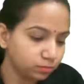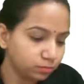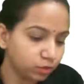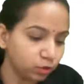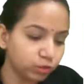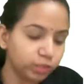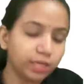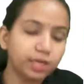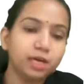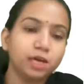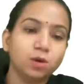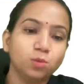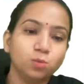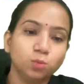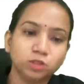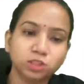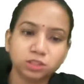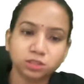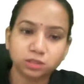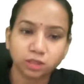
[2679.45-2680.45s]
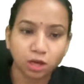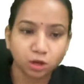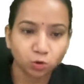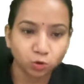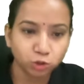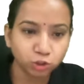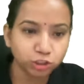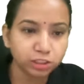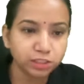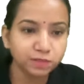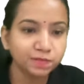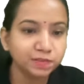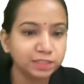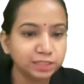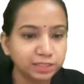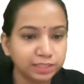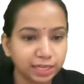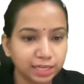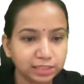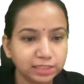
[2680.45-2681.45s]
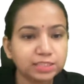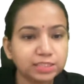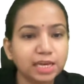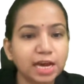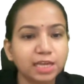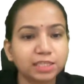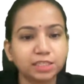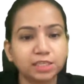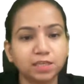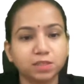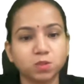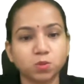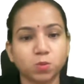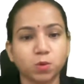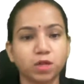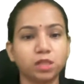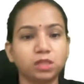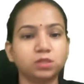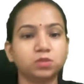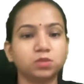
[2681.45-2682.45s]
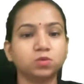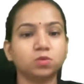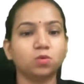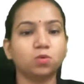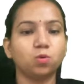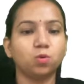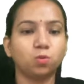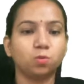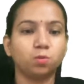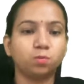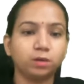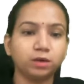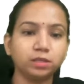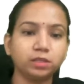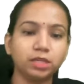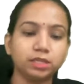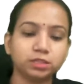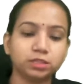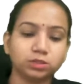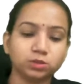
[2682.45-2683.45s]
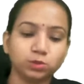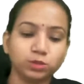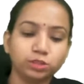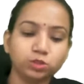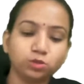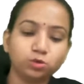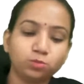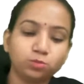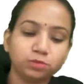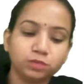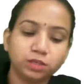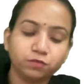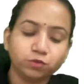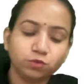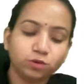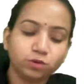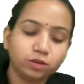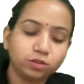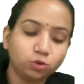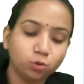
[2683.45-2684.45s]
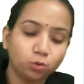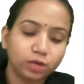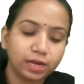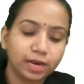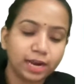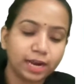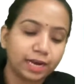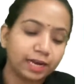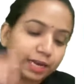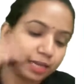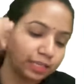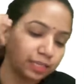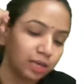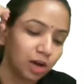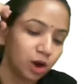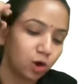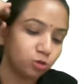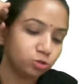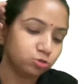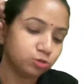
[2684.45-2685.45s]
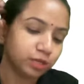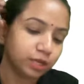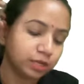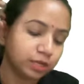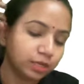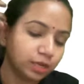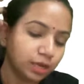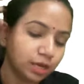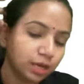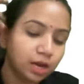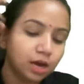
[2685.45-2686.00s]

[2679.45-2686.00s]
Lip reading: Okay, which is a question even in the NCERT as well. So but it's going to give you a total idea that how you can